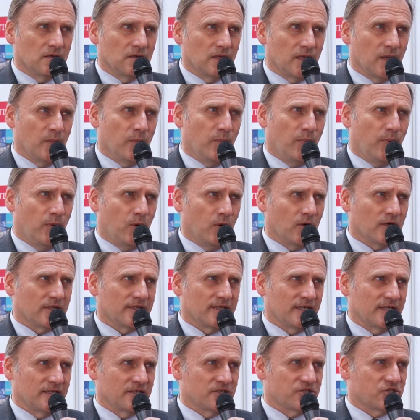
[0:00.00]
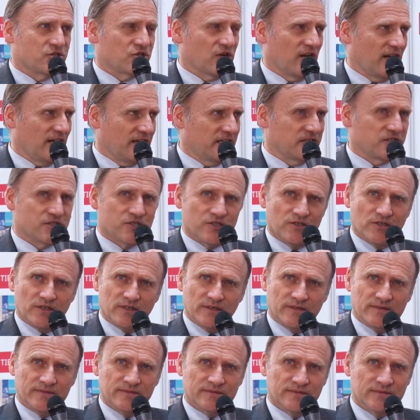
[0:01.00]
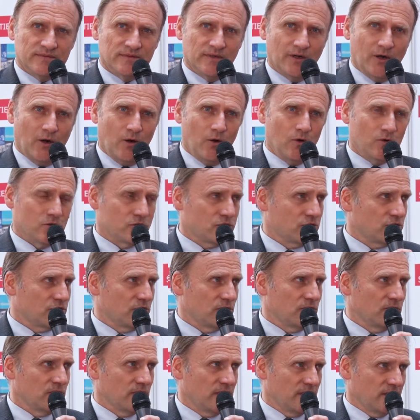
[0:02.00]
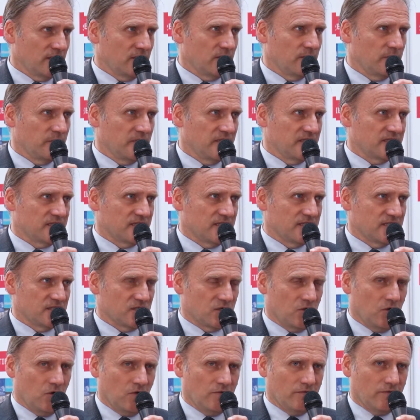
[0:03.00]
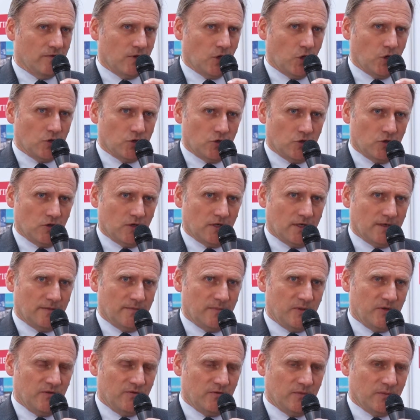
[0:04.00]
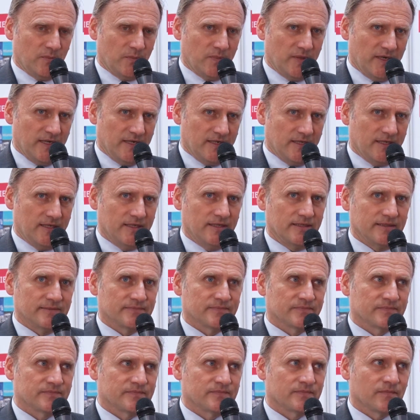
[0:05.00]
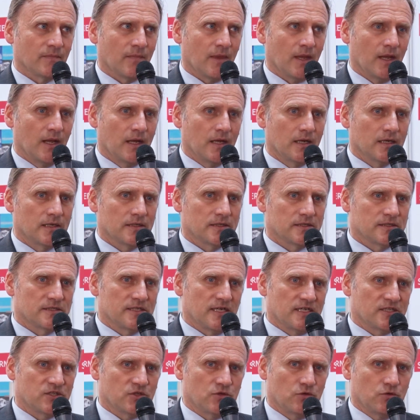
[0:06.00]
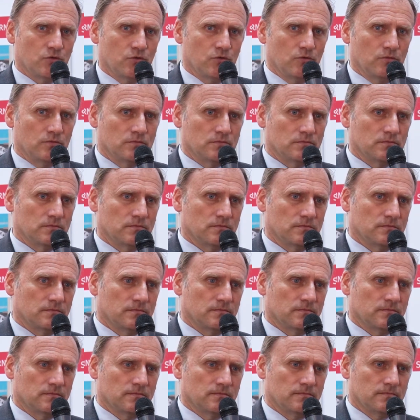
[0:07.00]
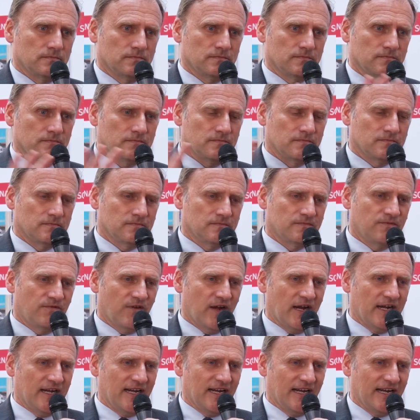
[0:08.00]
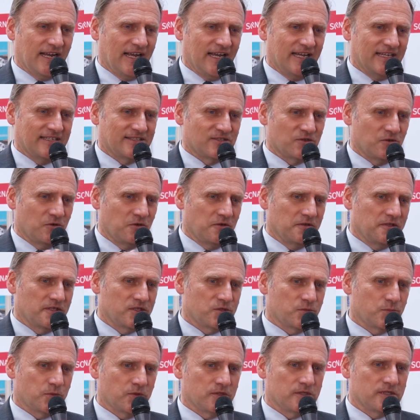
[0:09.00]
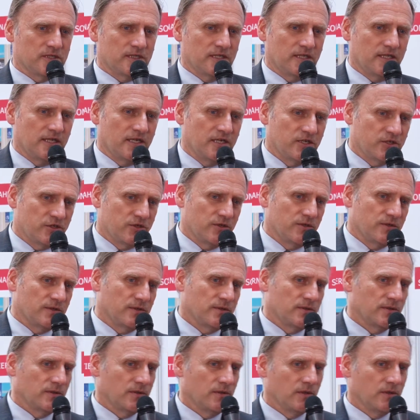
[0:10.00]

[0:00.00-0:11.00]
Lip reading: important challenger also in the business of rotogravure printing. Just to finalize all this presentation,